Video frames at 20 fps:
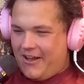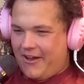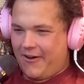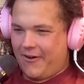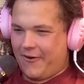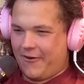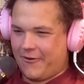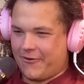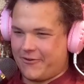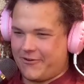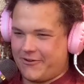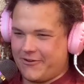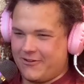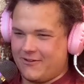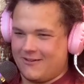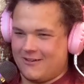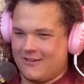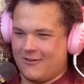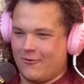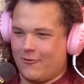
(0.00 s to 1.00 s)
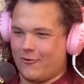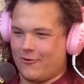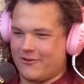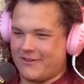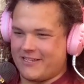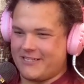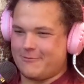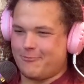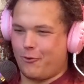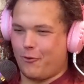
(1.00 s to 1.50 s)
Oh, good lord.
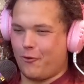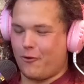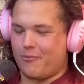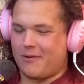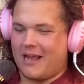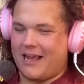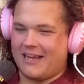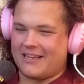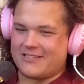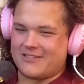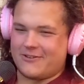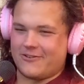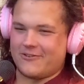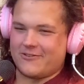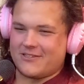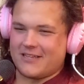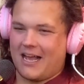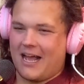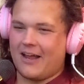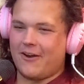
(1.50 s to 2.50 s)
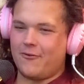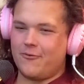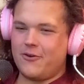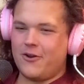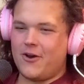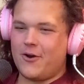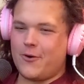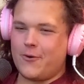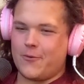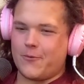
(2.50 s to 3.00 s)
These poor bastards. I don't
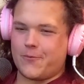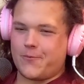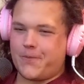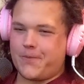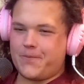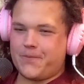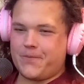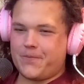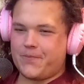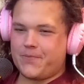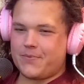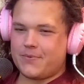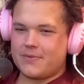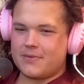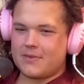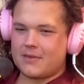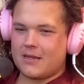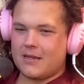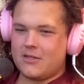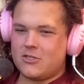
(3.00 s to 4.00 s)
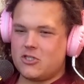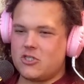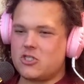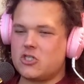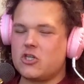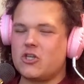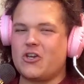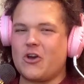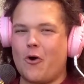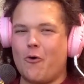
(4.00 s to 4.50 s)
know.
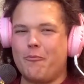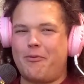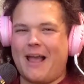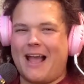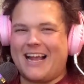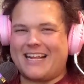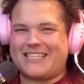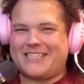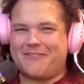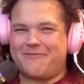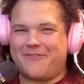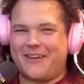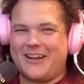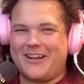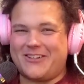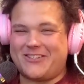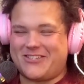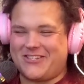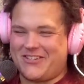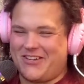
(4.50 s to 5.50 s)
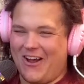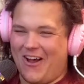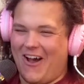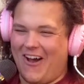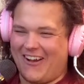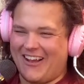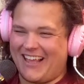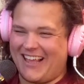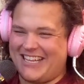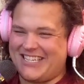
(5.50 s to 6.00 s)
Just go back to Vintage
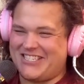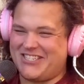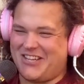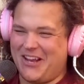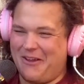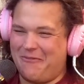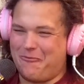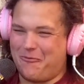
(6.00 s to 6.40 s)
Stock. She